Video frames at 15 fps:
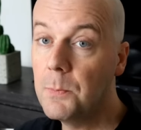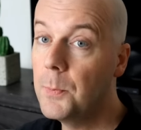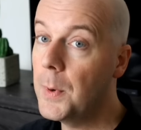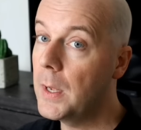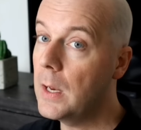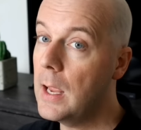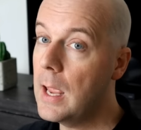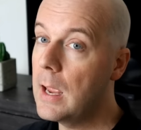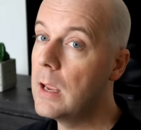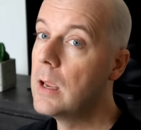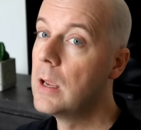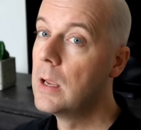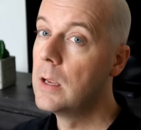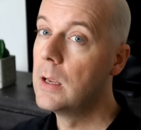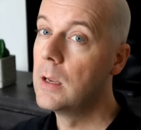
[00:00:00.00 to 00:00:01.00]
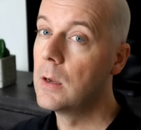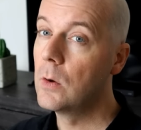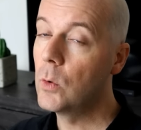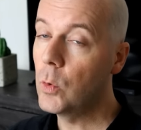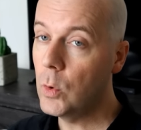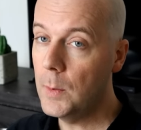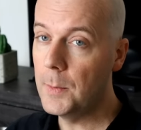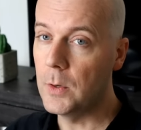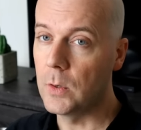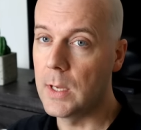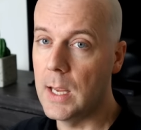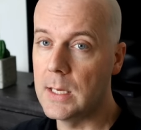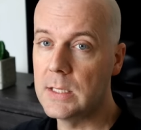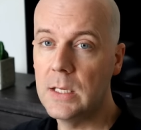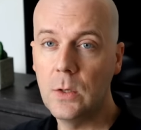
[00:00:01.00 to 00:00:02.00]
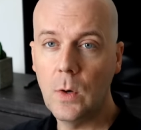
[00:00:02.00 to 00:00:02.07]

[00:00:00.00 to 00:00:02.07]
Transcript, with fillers: but a criminal case.